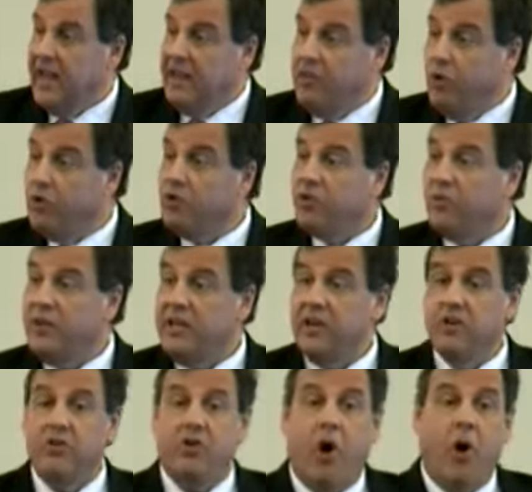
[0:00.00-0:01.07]
In those 3
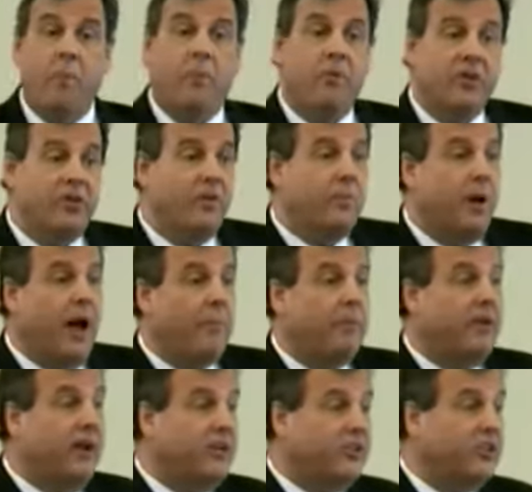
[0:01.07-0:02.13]
years, our prison
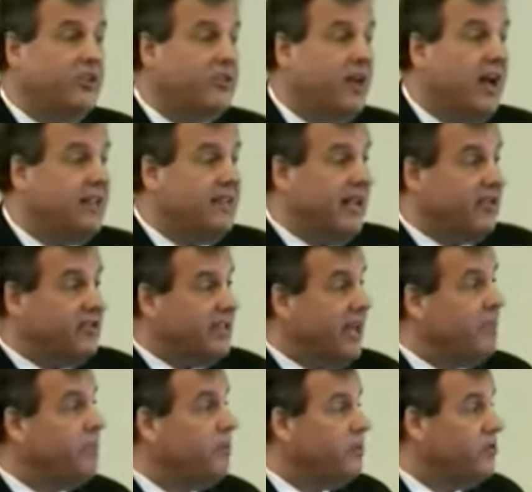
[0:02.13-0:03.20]
population has gone down
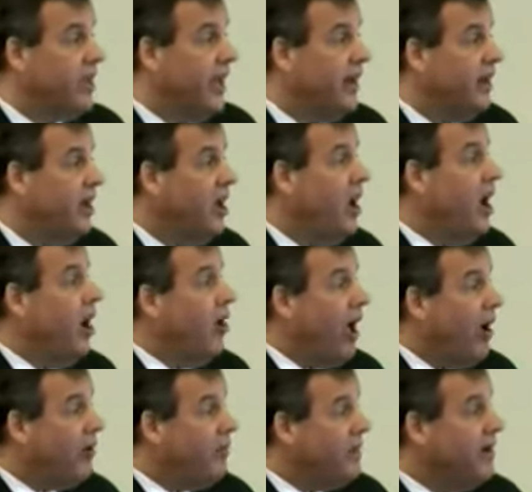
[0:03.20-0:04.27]
10%,
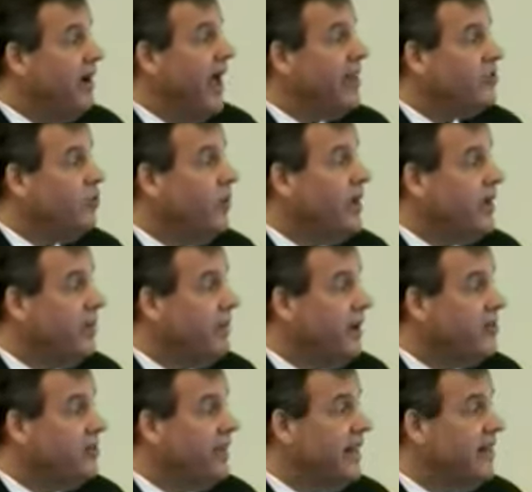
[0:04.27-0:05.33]
allowing me last week at my
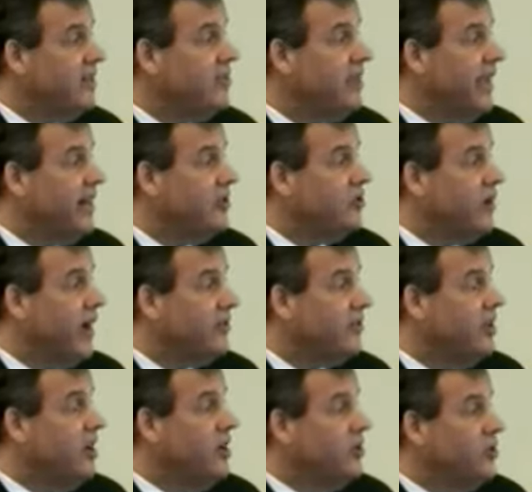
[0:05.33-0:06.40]
State of the State
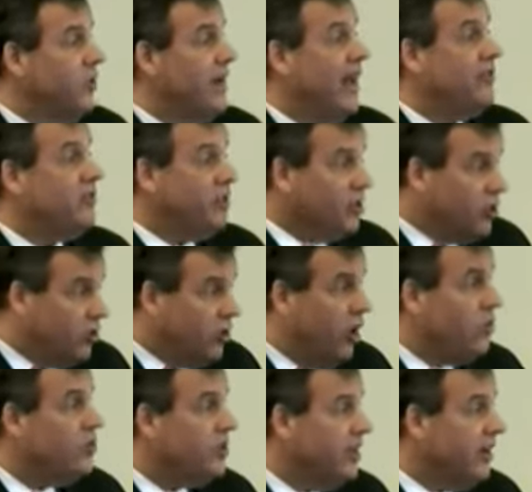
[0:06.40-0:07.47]
address to announce the
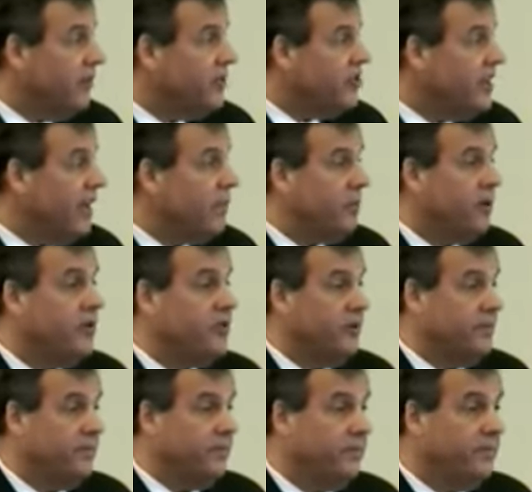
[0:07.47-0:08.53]
closing of a state
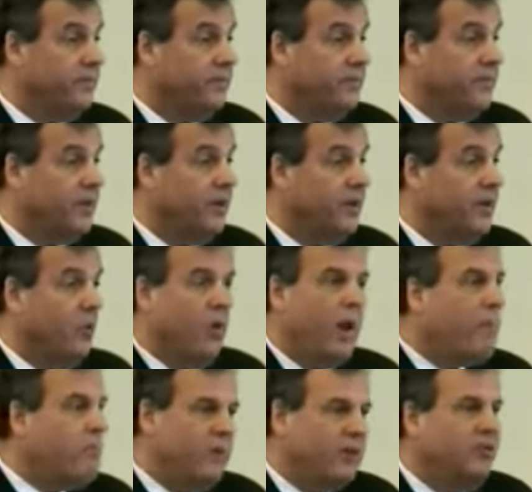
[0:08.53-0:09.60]
prison. We're
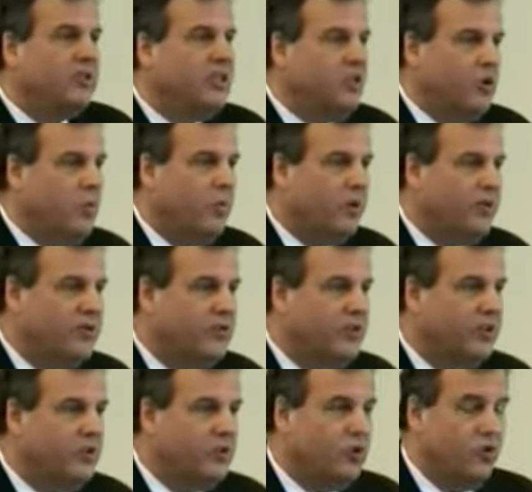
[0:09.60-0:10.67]
not building new prisons
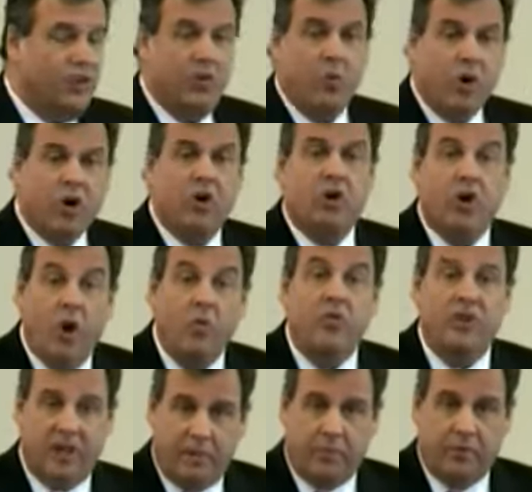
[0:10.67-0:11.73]
in New Jersey, we're
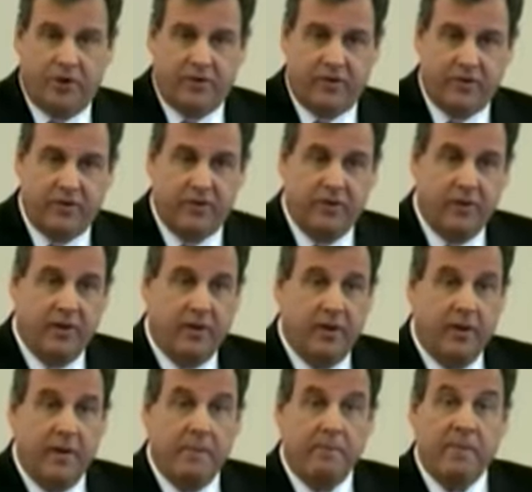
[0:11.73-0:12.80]
closing prisons.
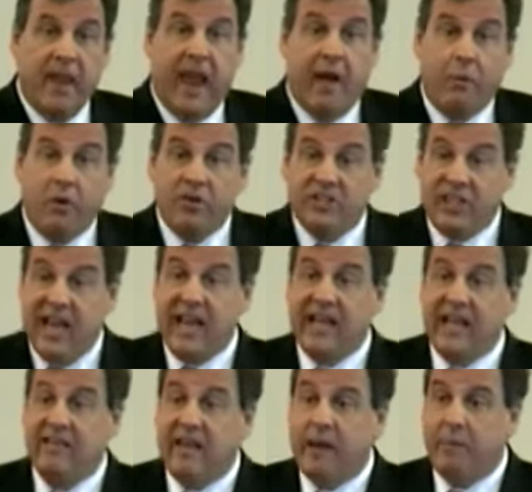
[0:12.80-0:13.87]
And we're
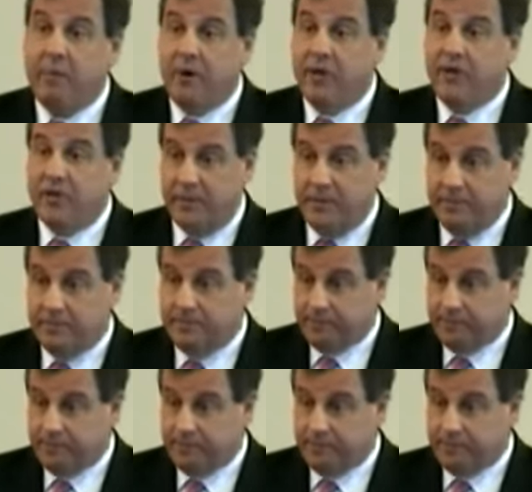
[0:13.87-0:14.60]
taking that prison.